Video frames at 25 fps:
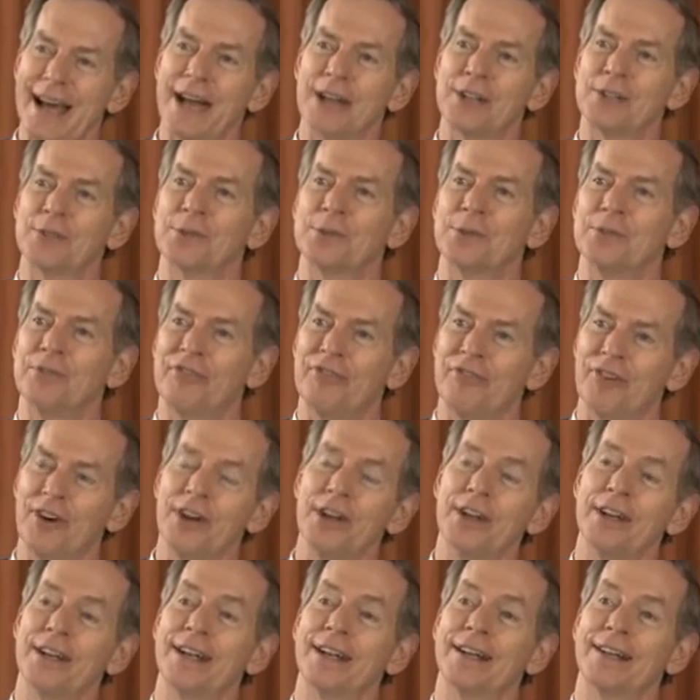actual
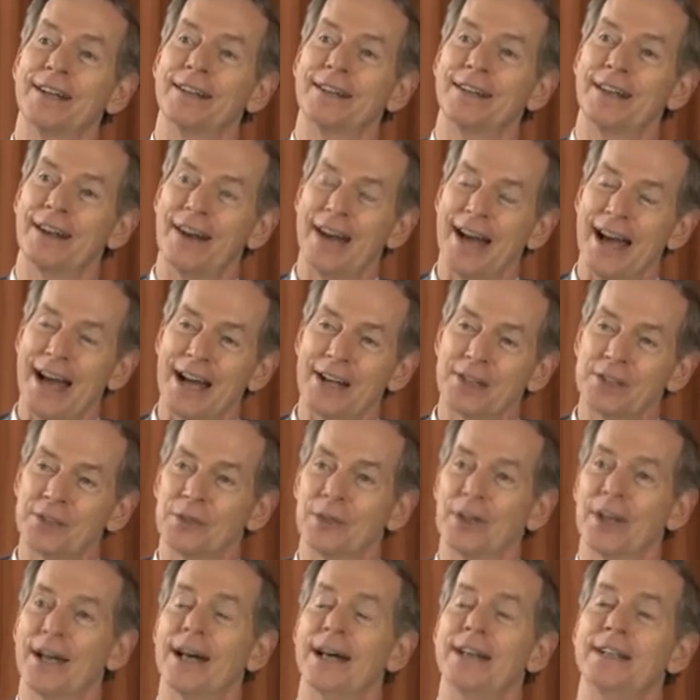funding, their
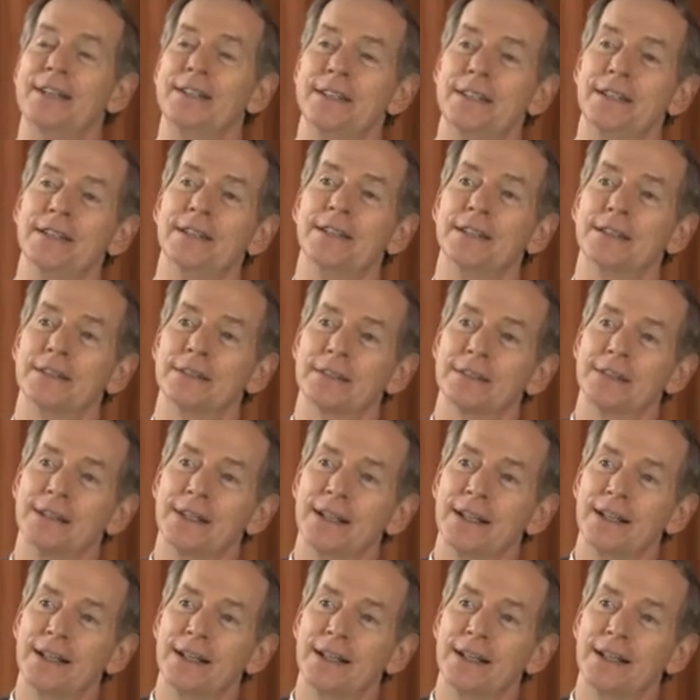actual ideas,